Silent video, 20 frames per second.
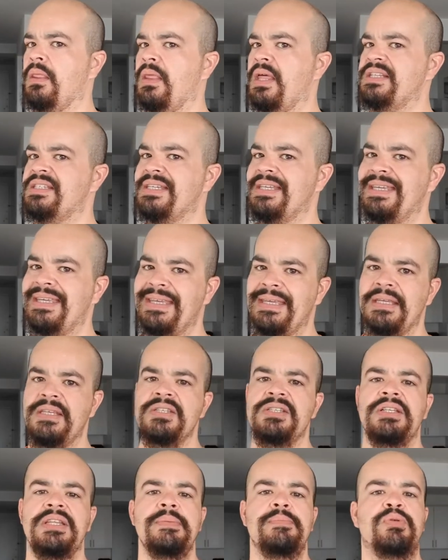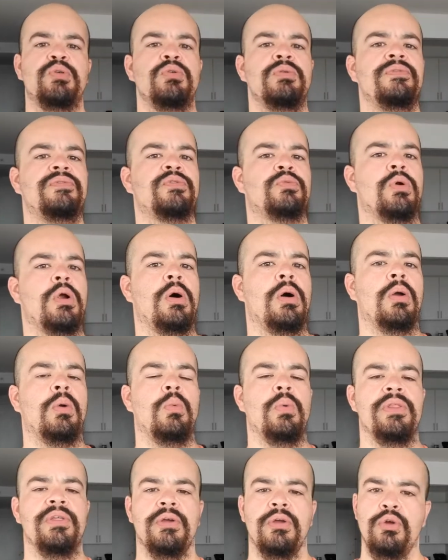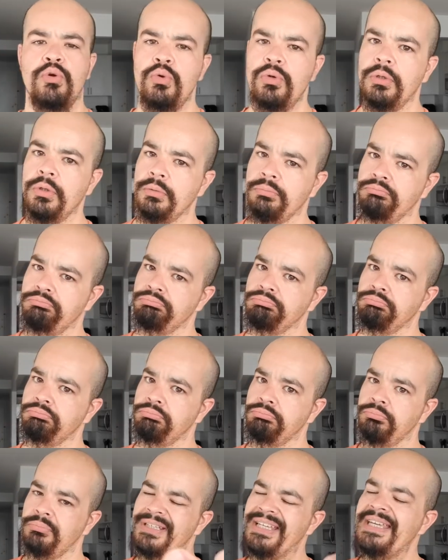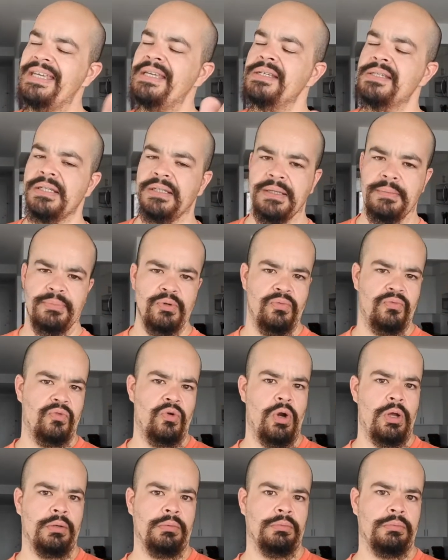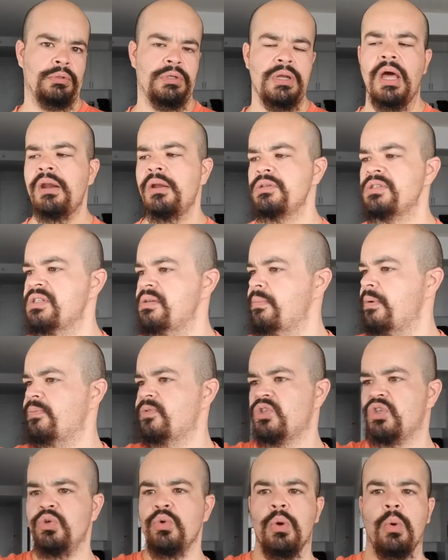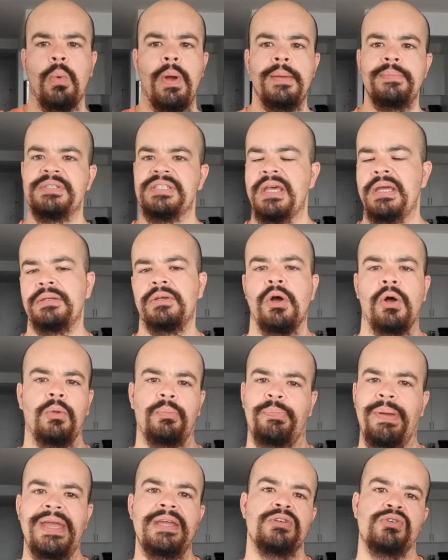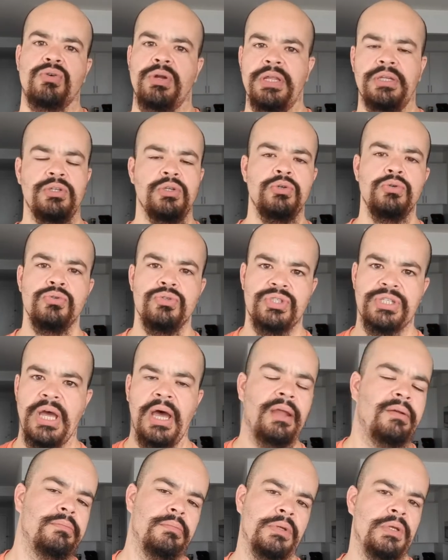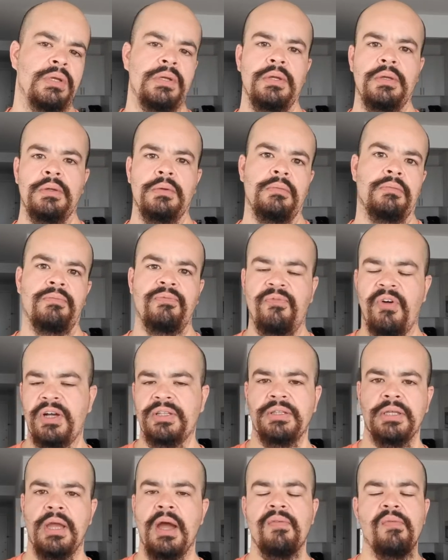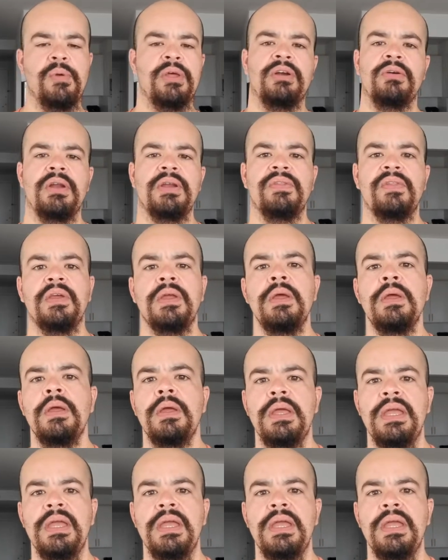That's easily proved wrong with a Google. Easily proved wrong. Not on some obscure website called patriotnews.fuck the government or anything.